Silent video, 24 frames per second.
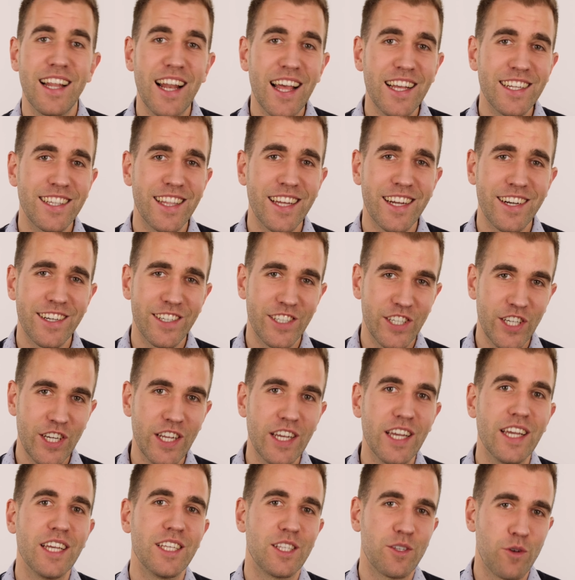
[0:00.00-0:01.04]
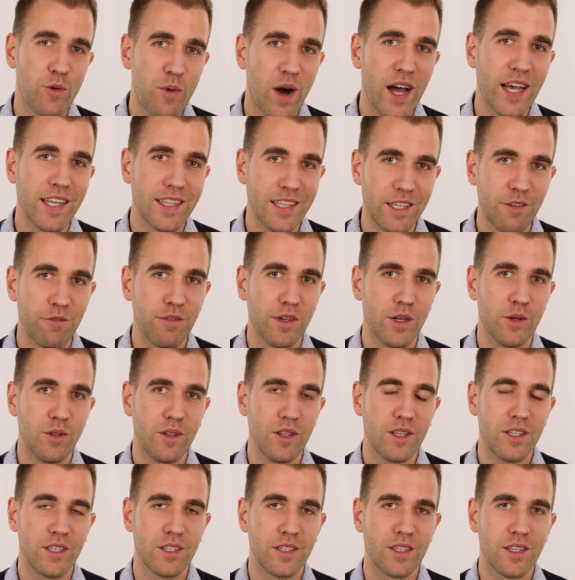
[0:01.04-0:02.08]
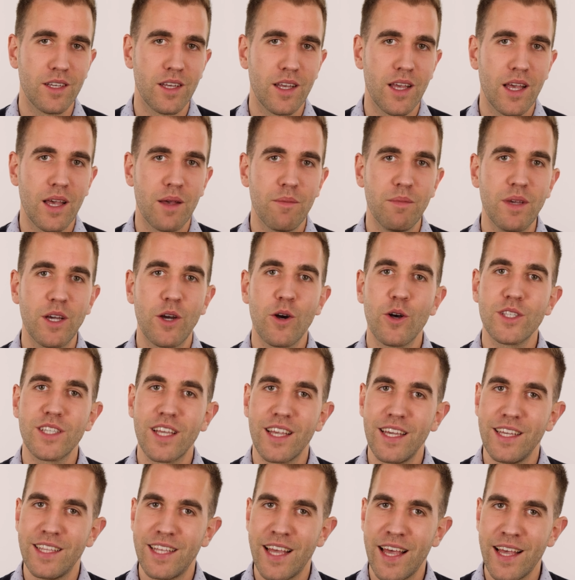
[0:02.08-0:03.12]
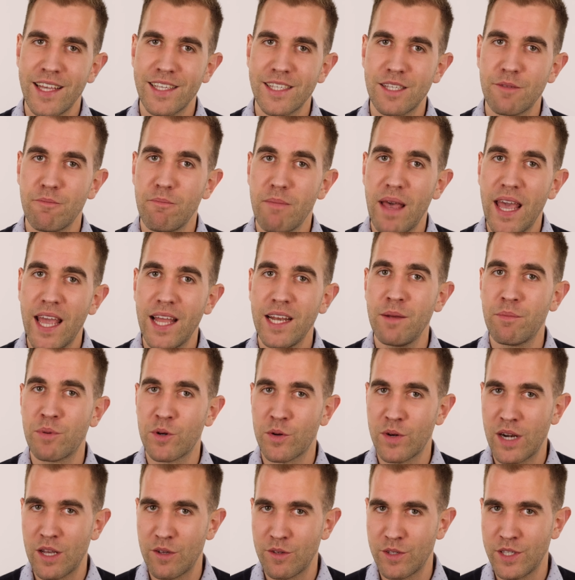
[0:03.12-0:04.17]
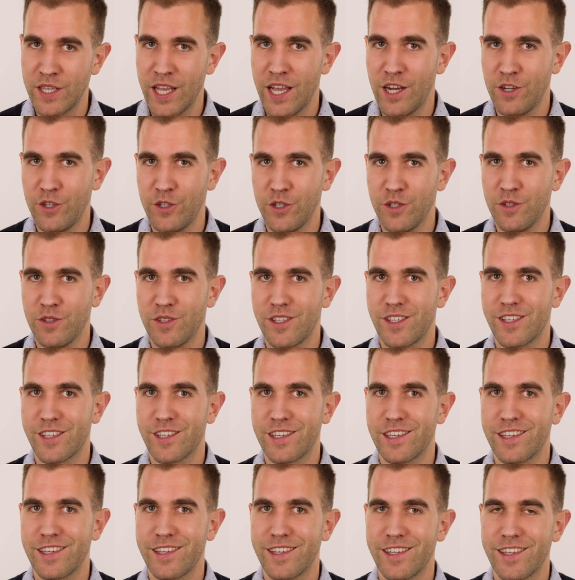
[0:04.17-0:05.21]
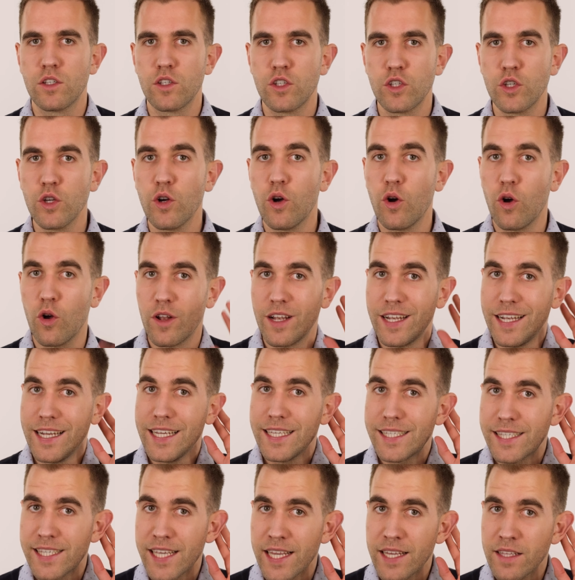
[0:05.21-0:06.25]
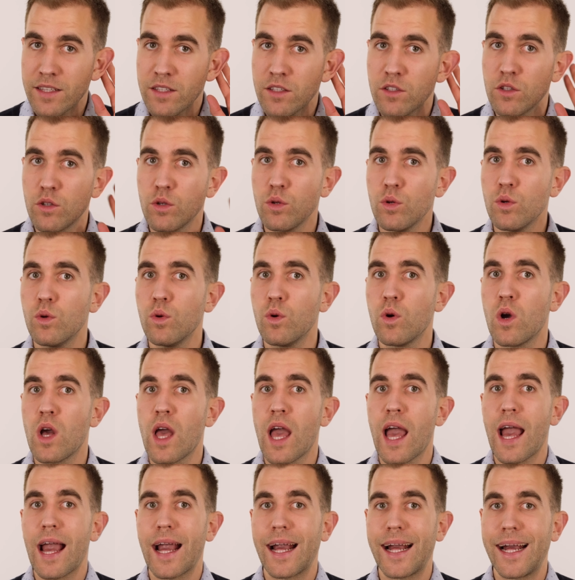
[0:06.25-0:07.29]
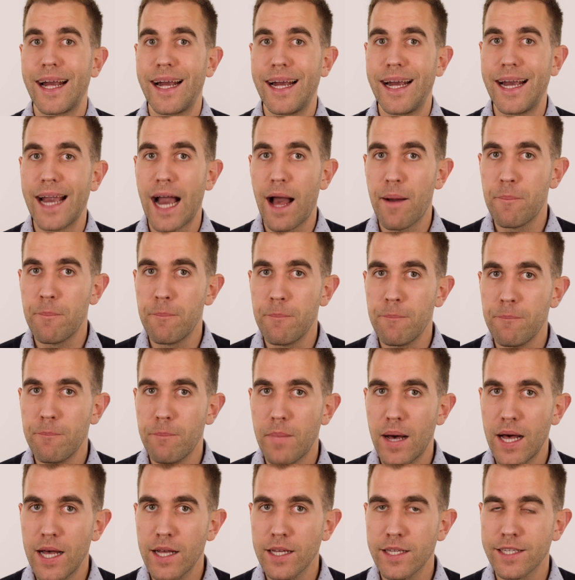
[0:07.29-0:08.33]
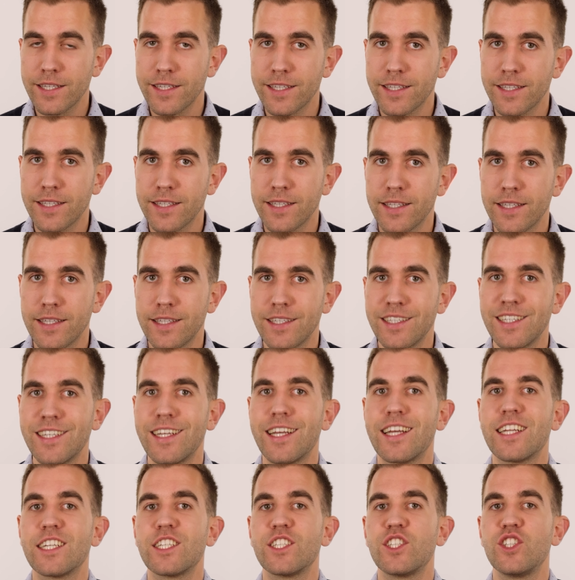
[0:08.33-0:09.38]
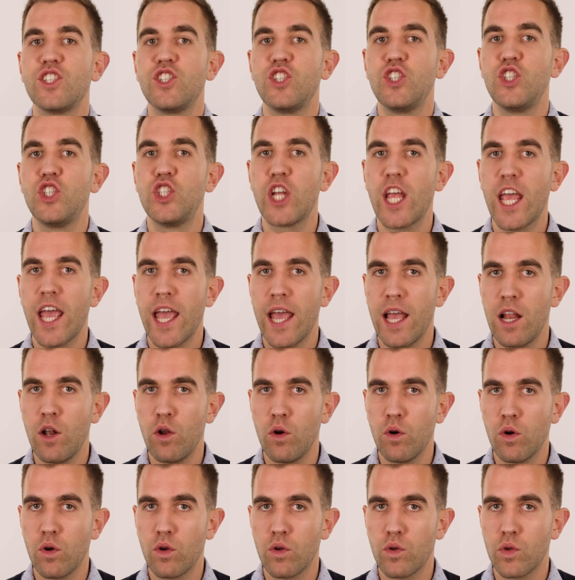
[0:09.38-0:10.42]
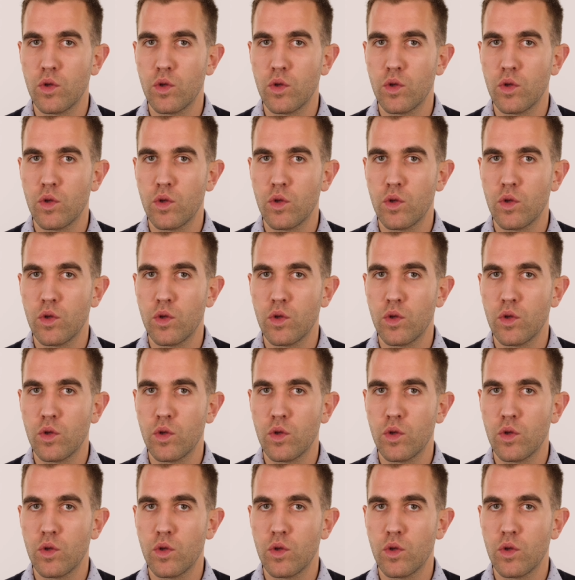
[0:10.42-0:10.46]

letter G is quite difficult because it has many pronunciations. So listen to gamba, gelo.